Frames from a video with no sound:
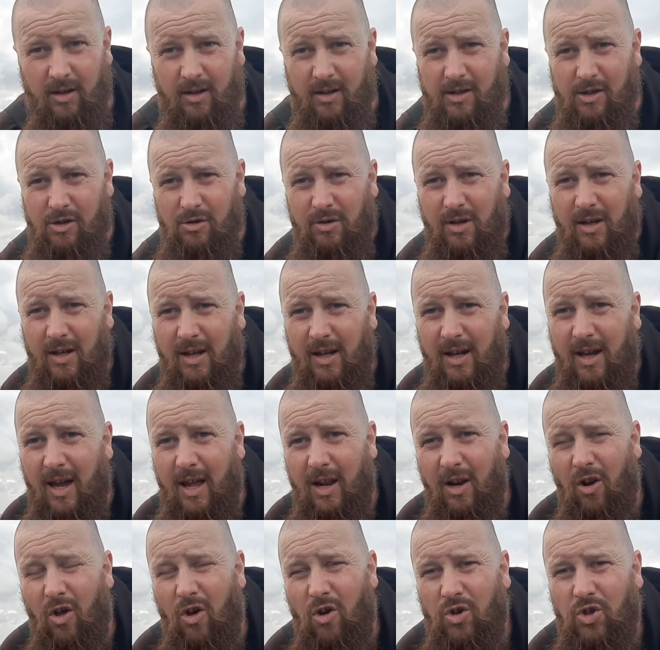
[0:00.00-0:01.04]
you can get
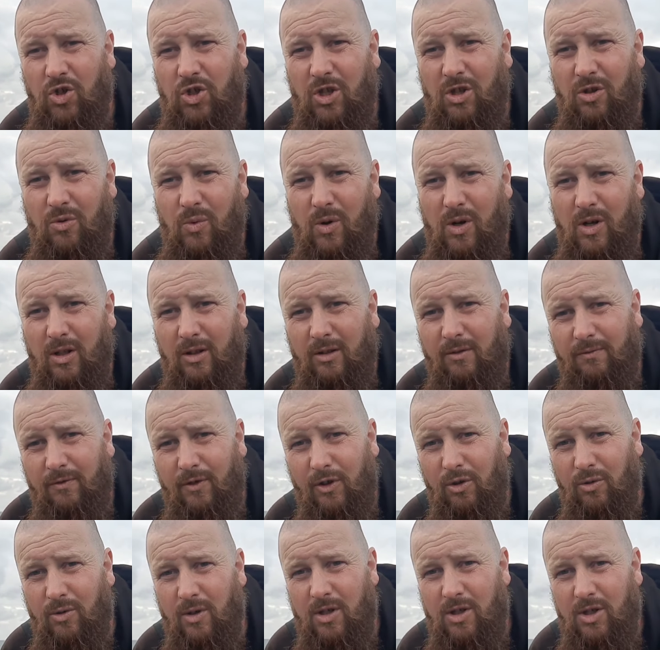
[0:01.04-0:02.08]
lost in the world of
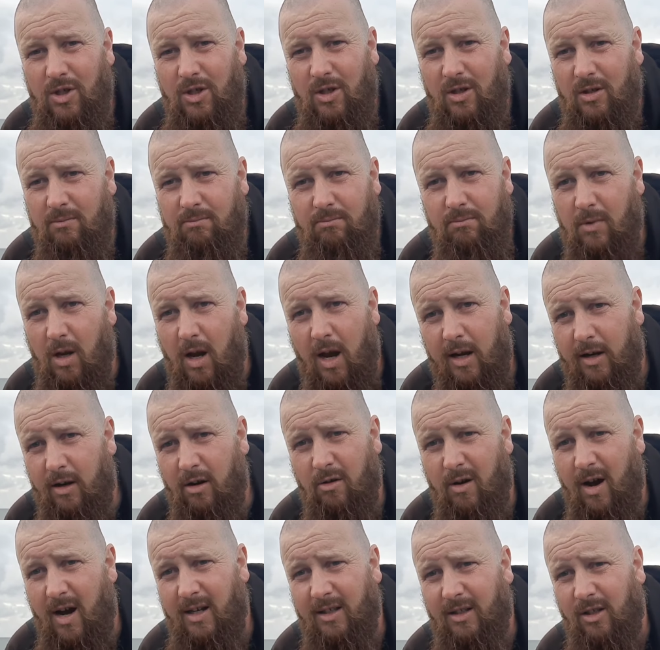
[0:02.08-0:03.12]
lures. I know
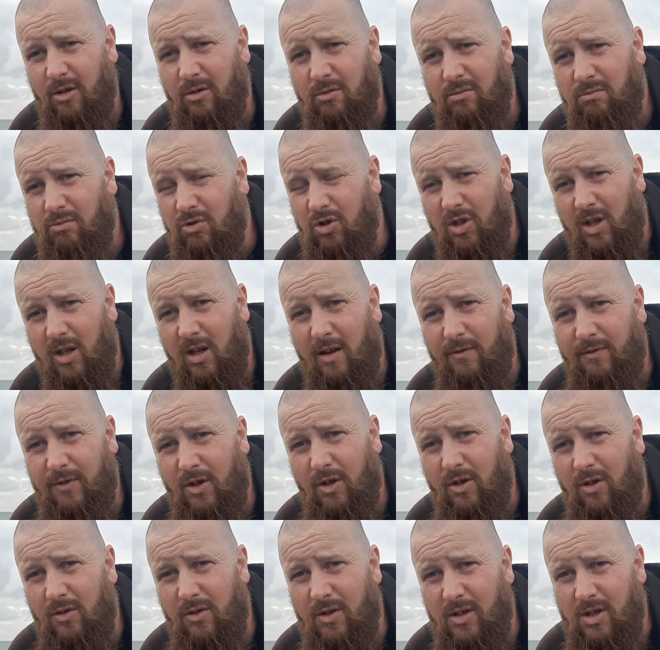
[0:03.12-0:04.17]
I do, still after
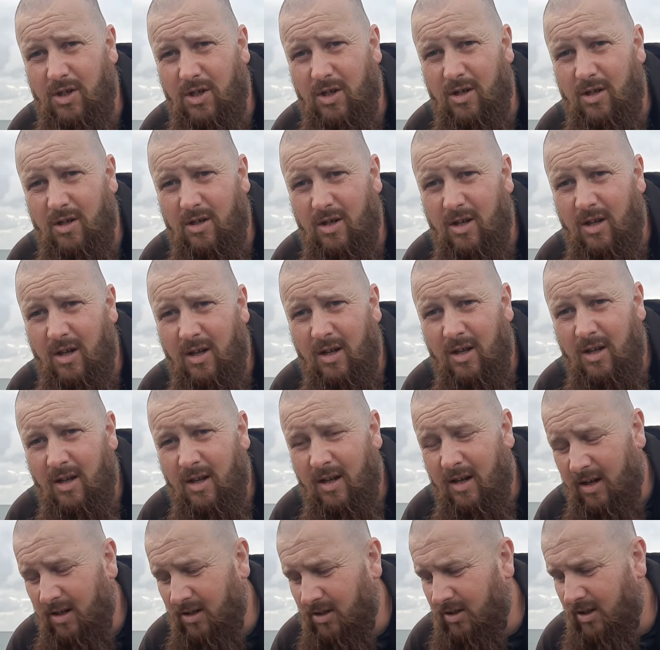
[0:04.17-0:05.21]
all these years.
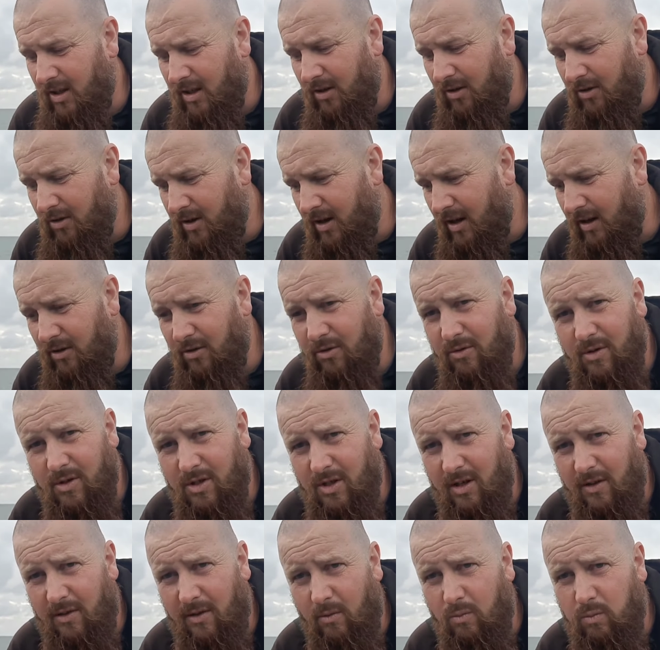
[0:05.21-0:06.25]
I still look at lures and
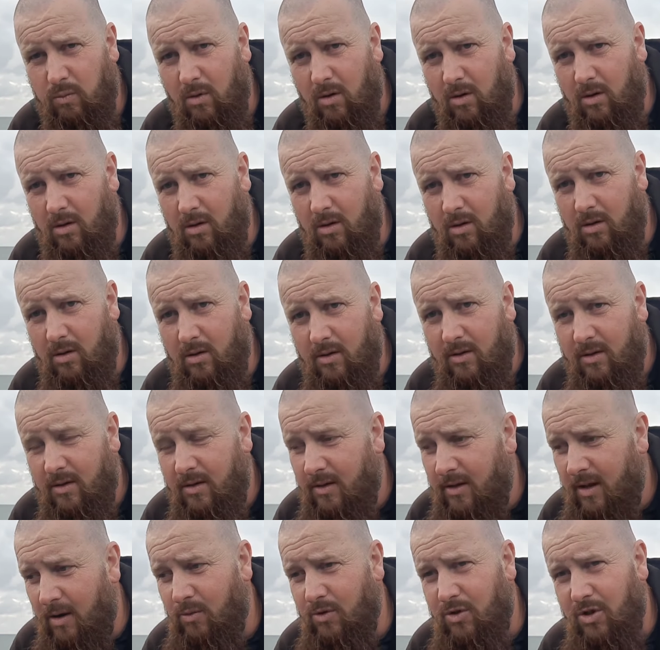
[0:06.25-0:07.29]
I think, whoa,
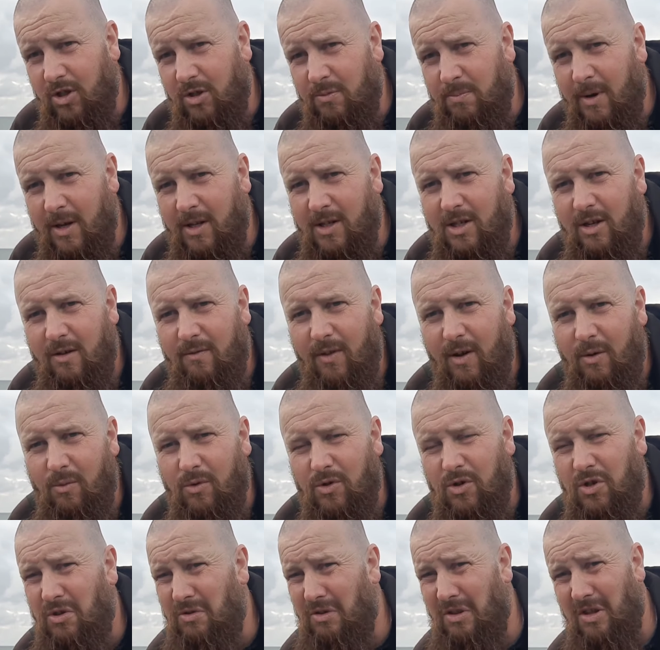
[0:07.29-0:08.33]
that one's expensive, that
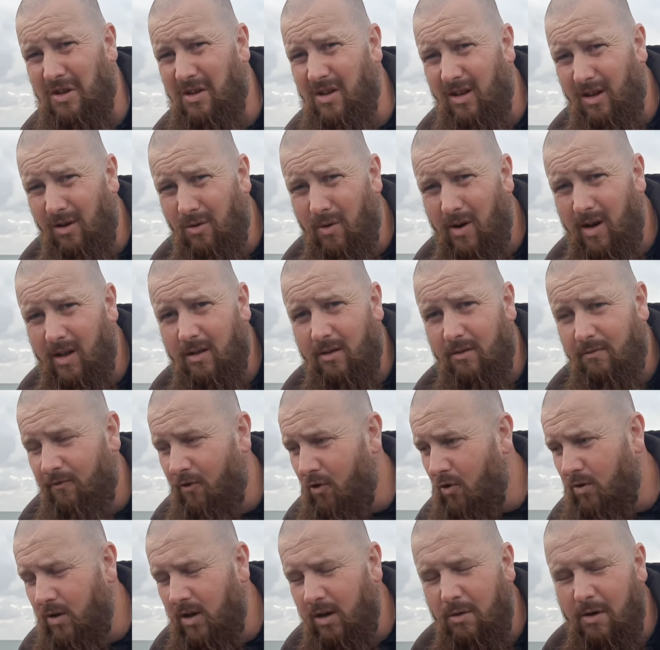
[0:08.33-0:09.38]
one's 30 quid,
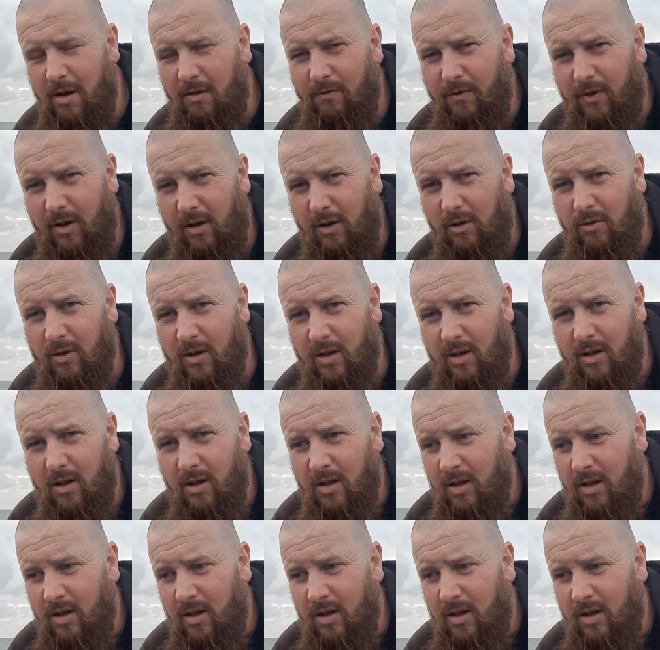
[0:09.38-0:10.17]
40 quid for a lure.